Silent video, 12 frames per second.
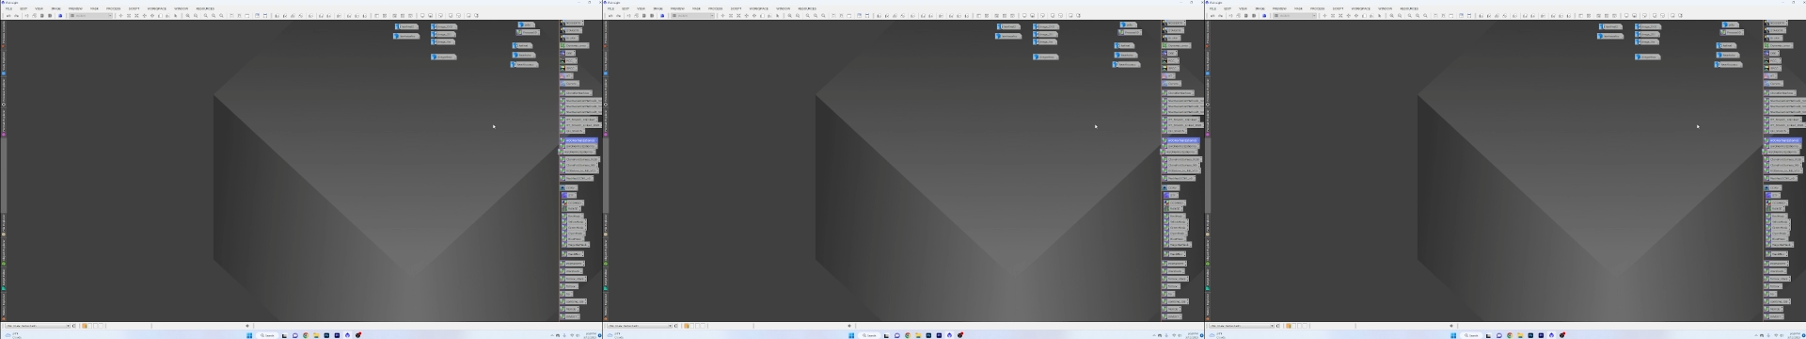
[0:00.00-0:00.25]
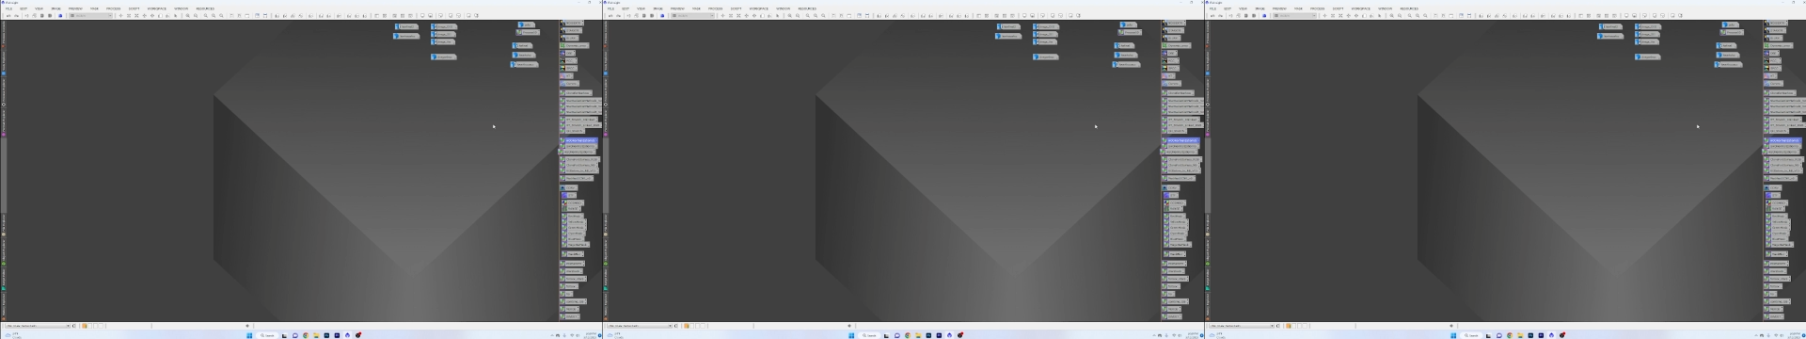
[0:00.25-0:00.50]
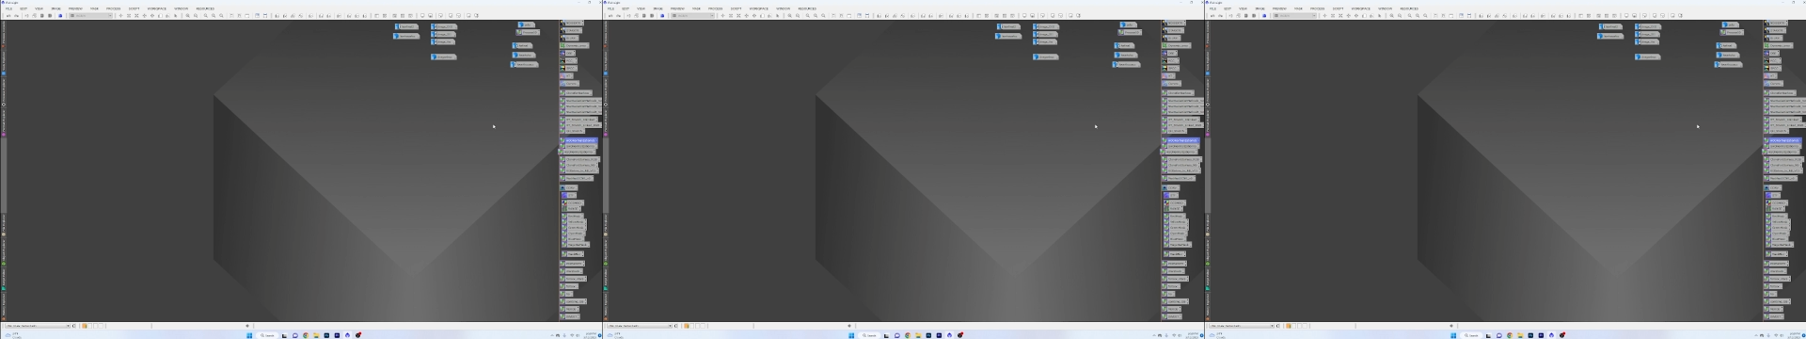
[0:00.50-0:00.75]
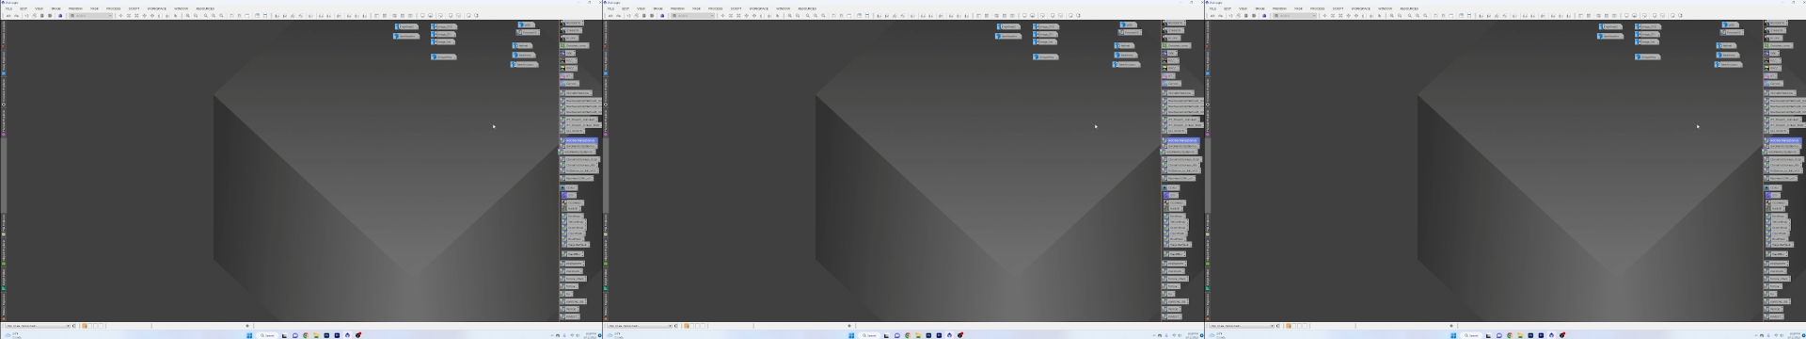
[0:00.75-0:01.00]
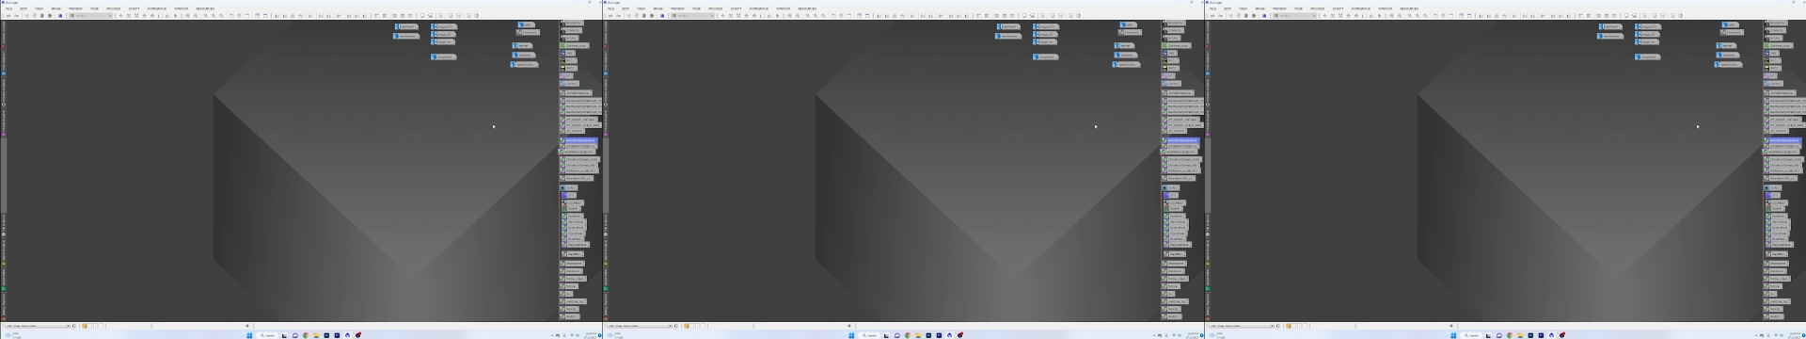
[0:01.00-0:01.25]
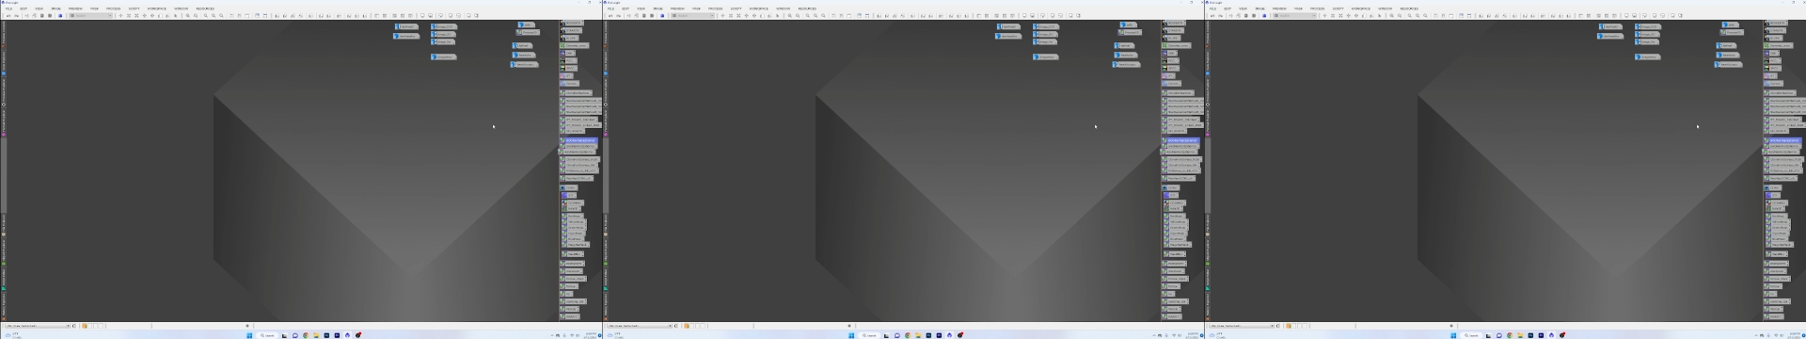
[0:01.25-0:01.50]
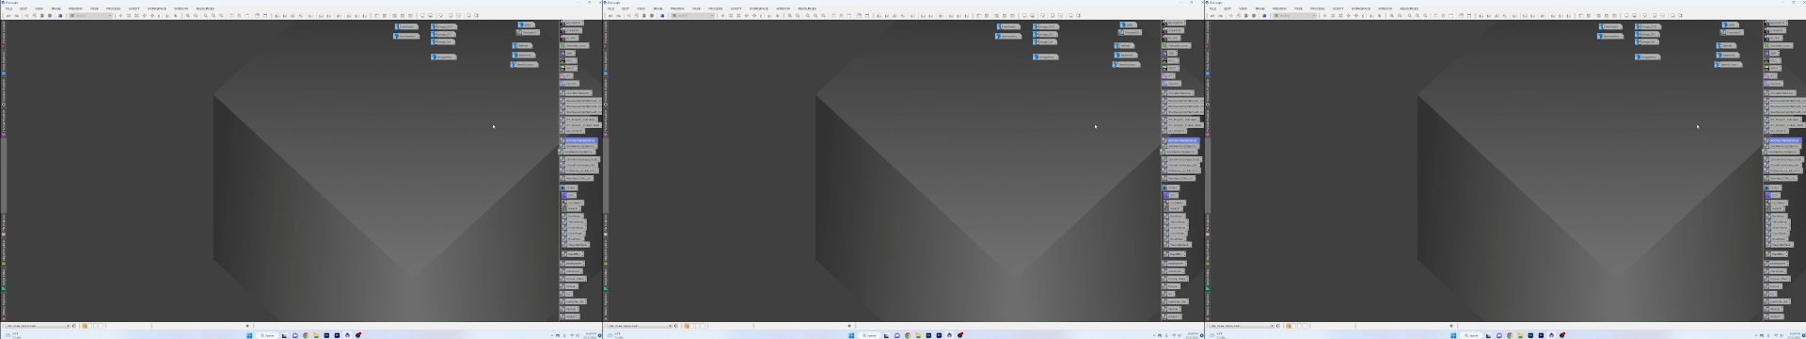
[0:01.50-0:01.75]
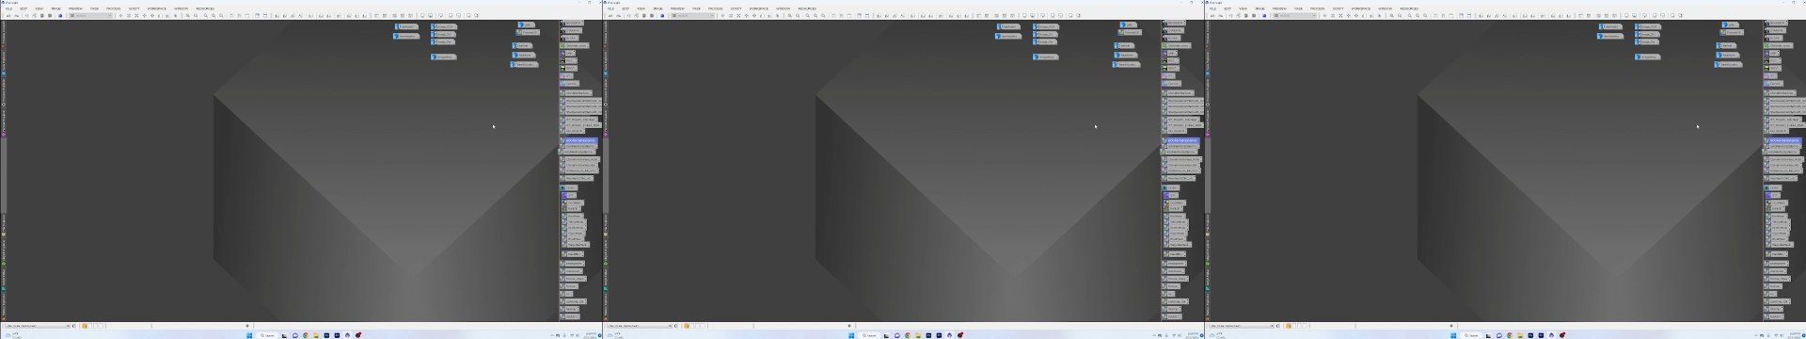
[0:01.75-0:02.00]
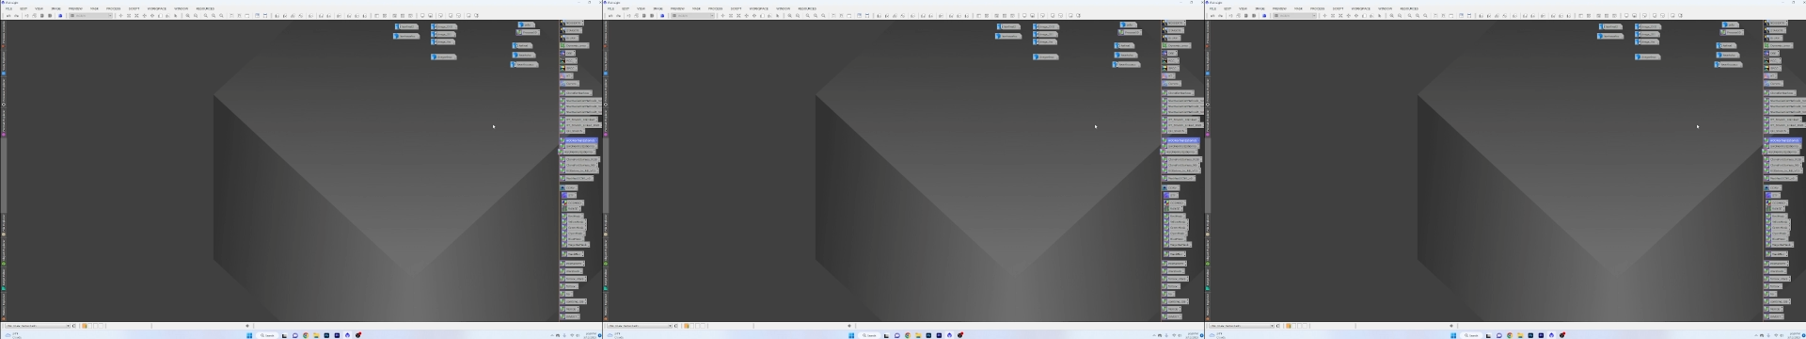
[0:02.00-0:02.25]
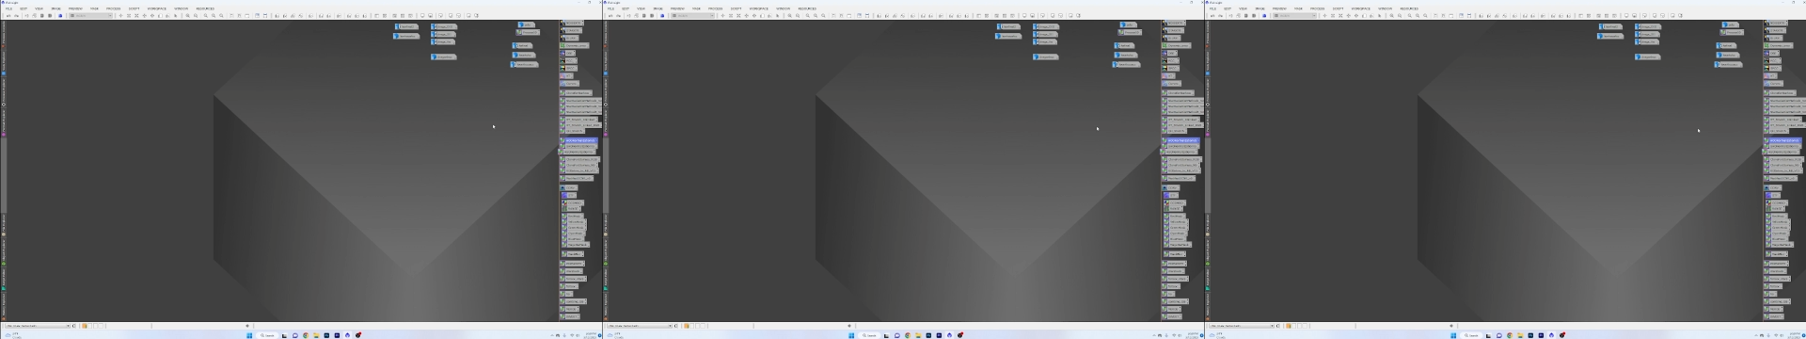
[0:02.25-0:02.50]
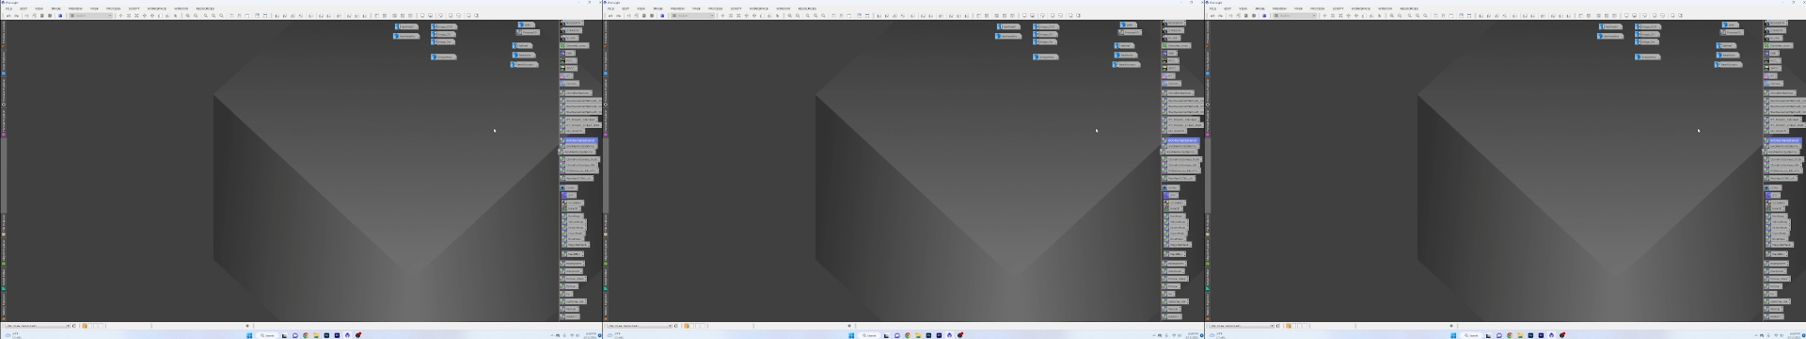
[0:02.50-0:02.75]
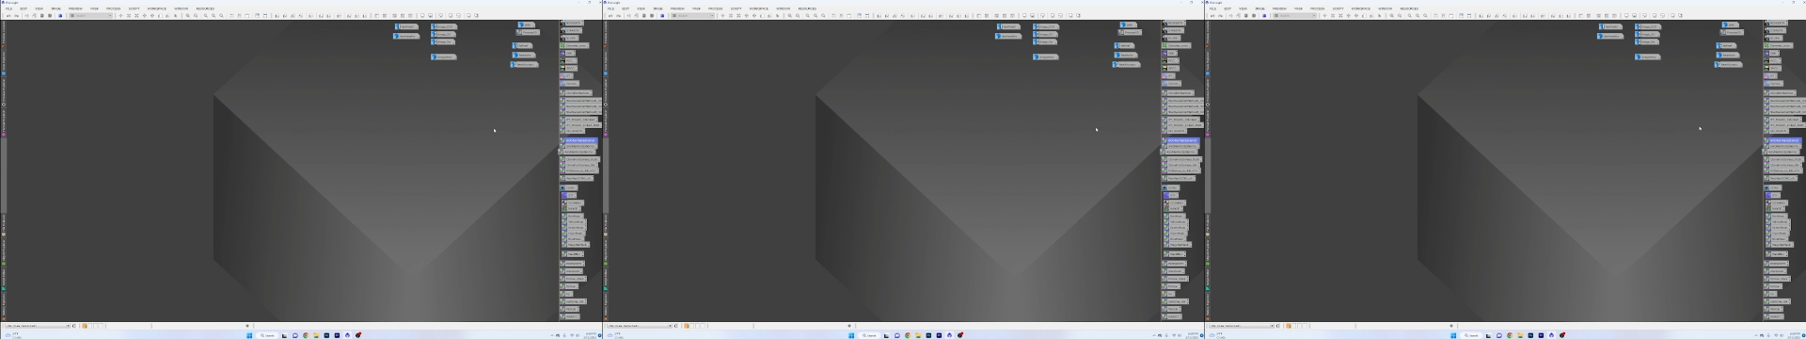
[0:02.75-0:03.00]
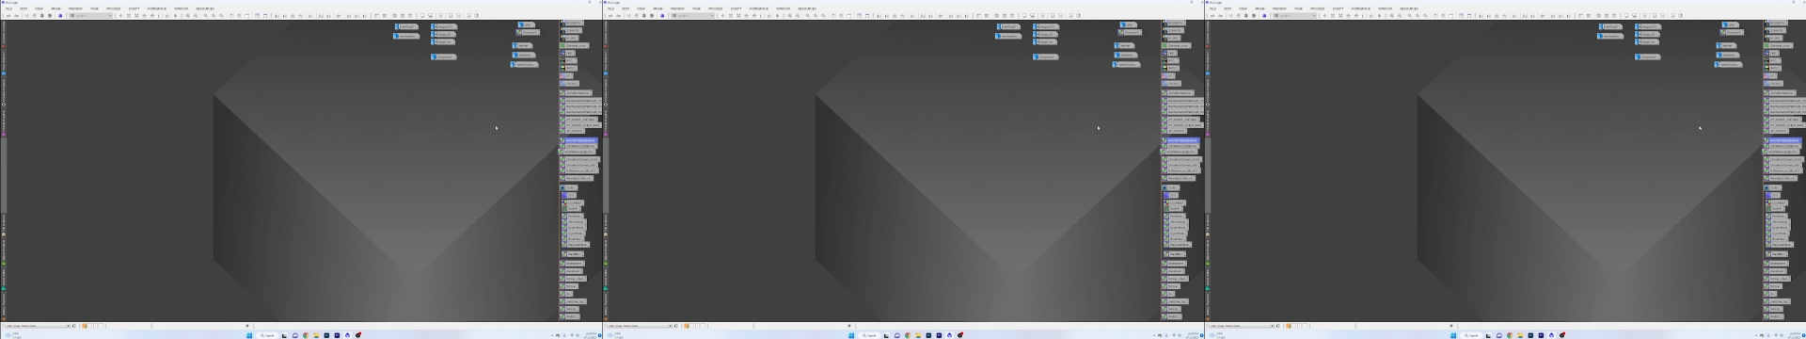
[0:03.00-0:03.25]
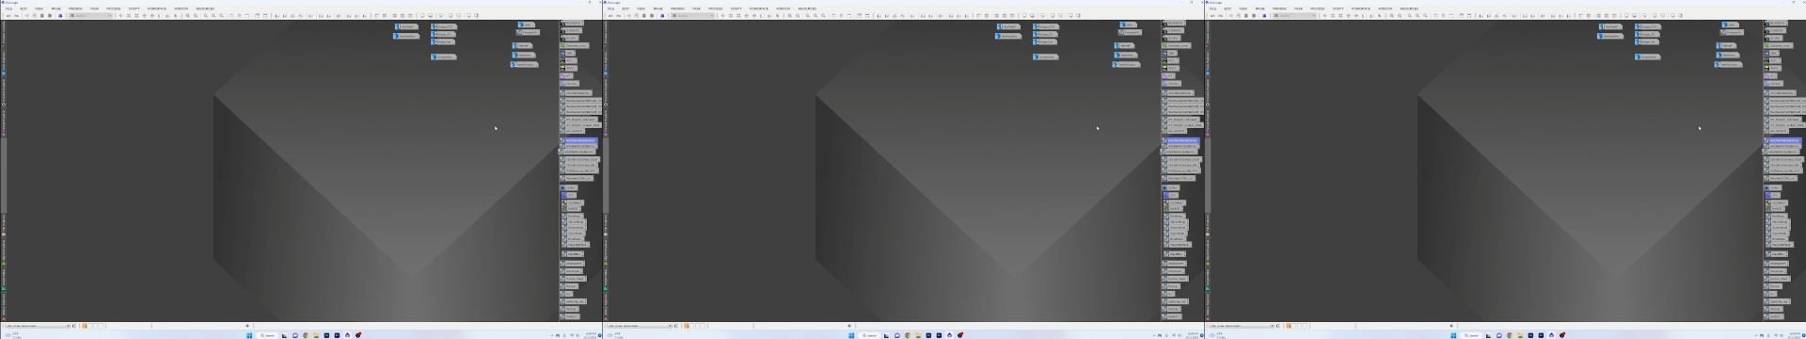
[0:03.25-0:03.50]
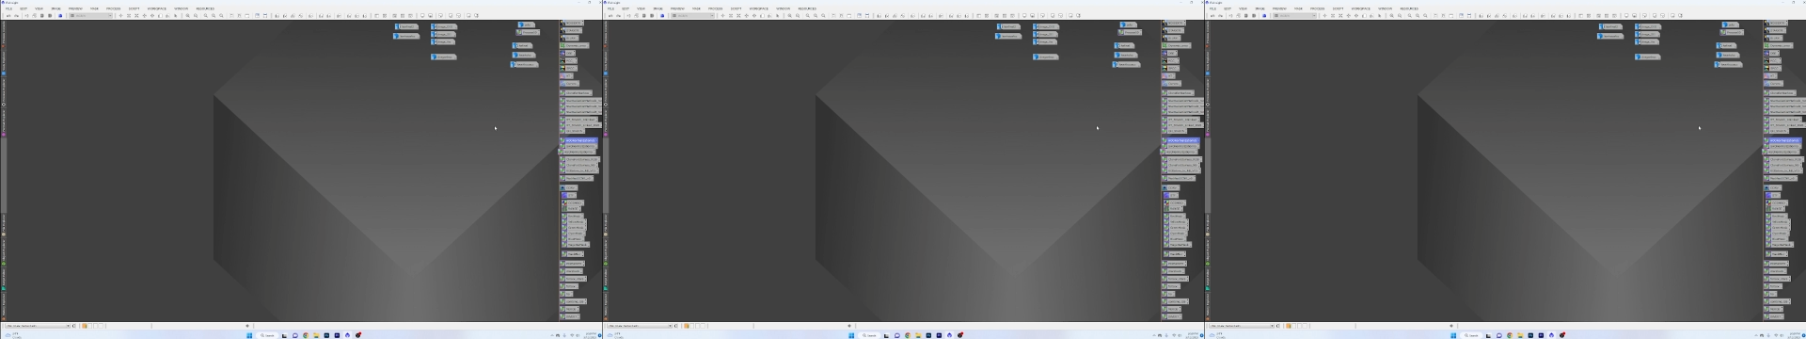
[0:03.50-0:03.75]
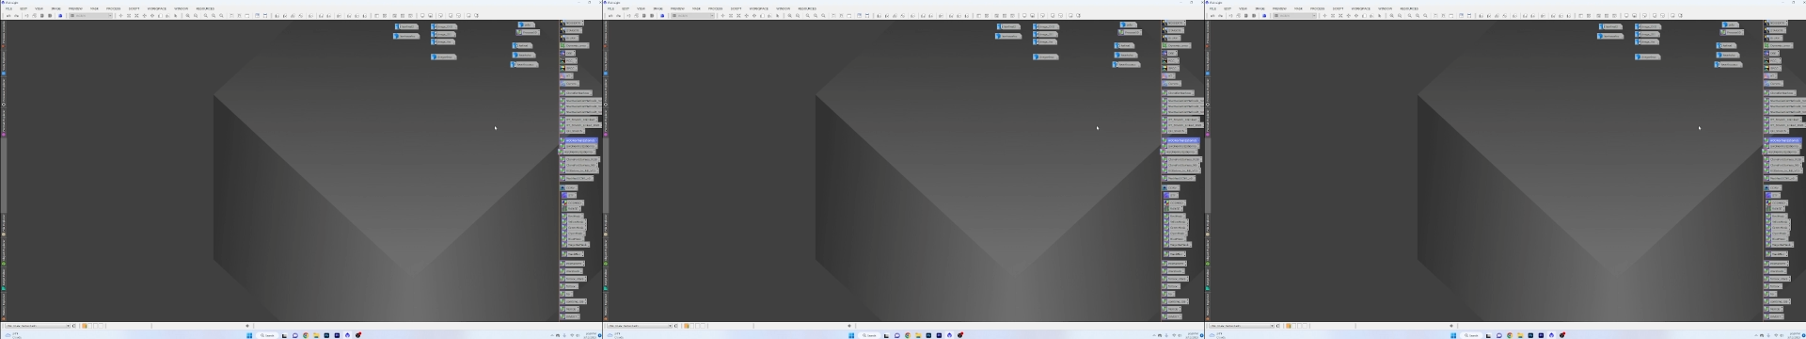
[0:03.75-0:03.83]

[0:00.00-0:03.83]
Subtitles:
(no speaker visible)